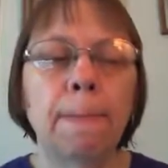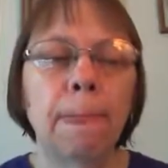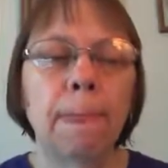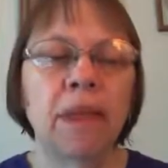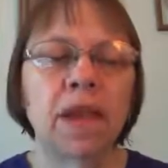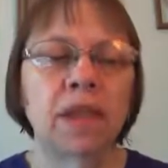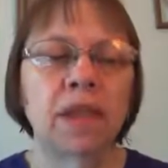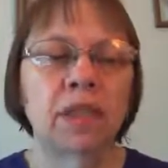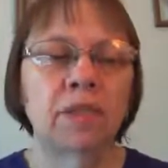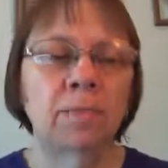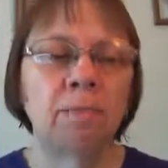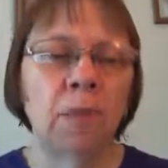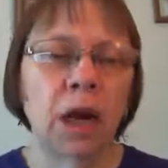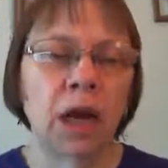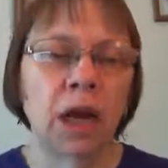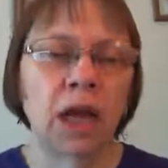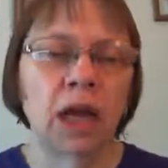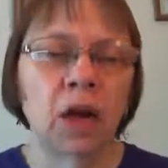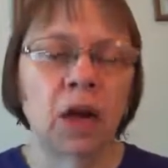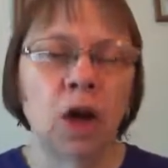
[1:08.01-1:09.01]
It's
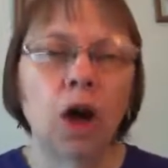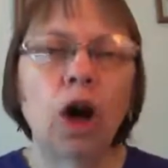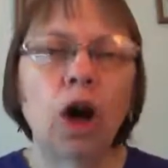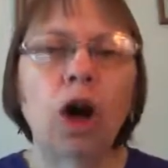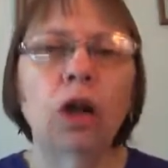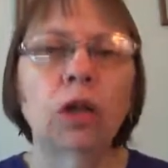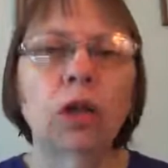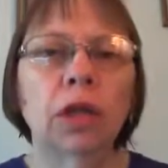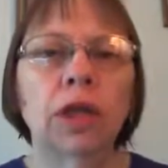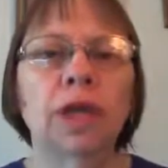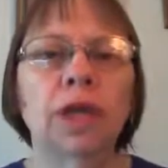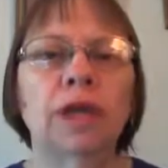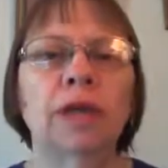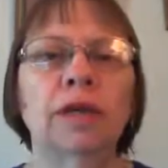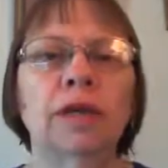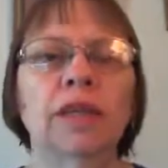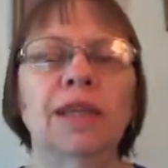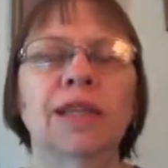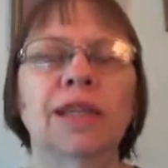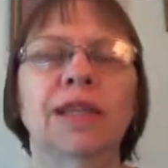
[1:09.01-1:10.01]
my calling,
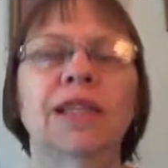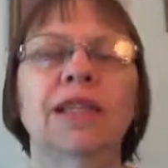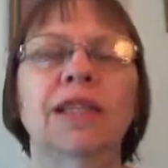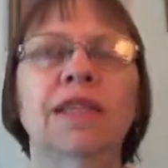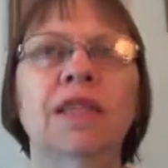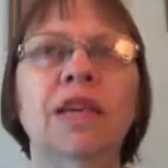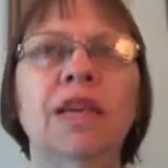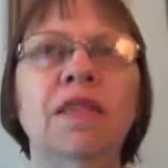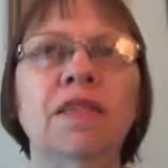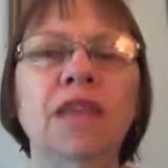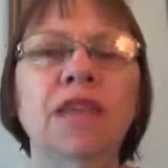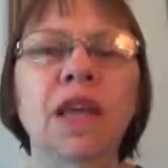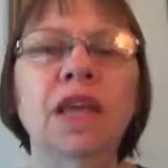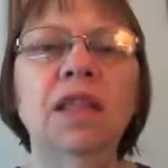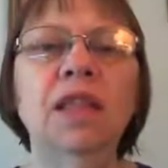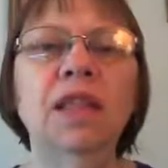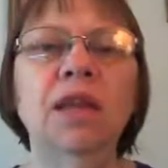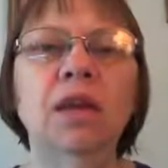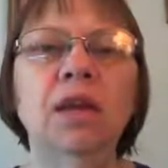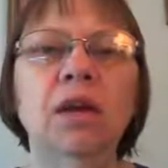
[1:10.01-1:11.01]
the thing
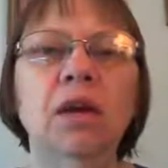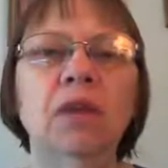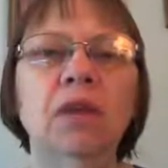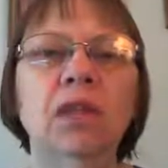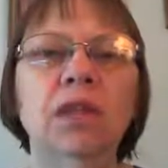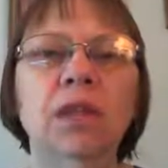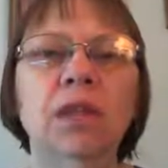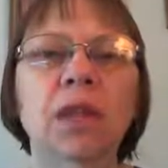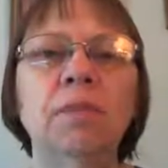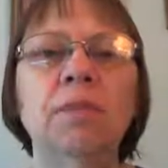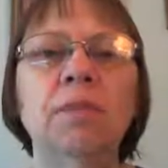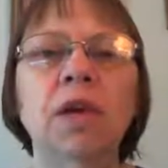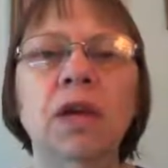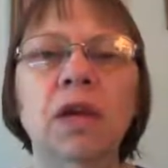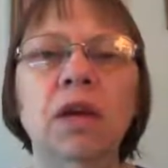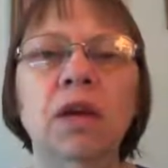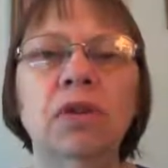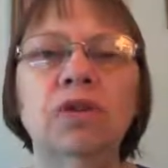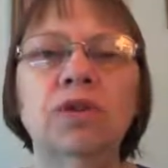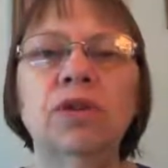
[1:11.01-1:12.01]
that God sent me
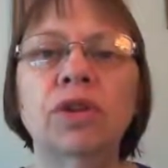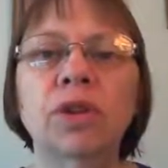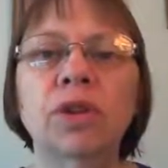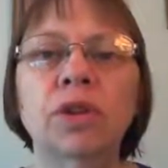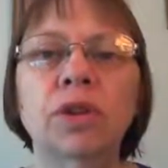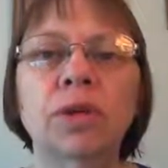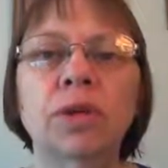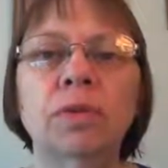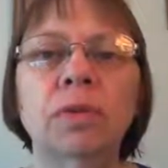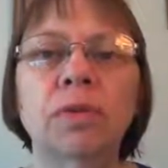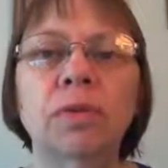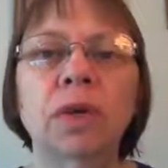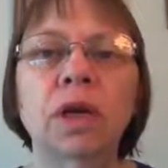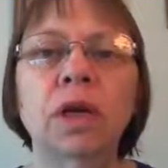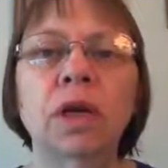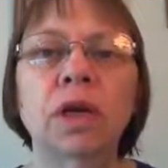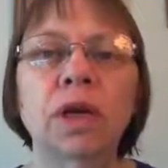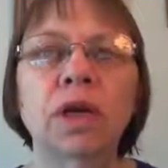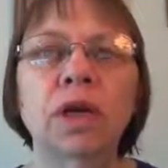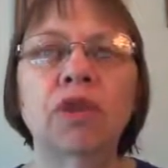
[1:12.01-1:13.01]
here to do
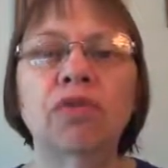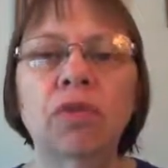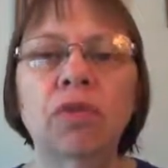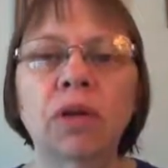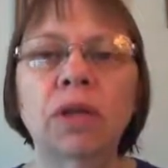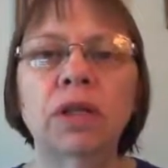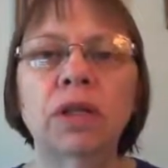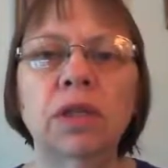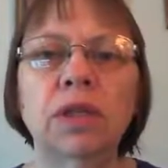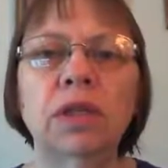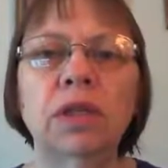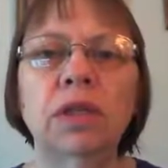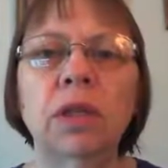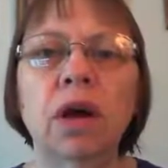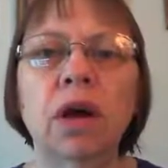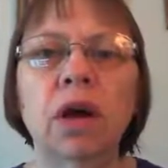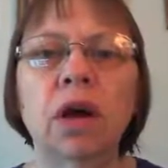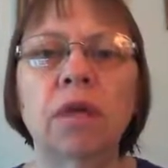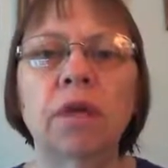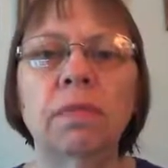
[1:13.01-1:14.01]
during this
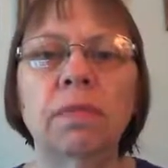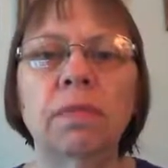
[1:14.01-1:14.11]
time.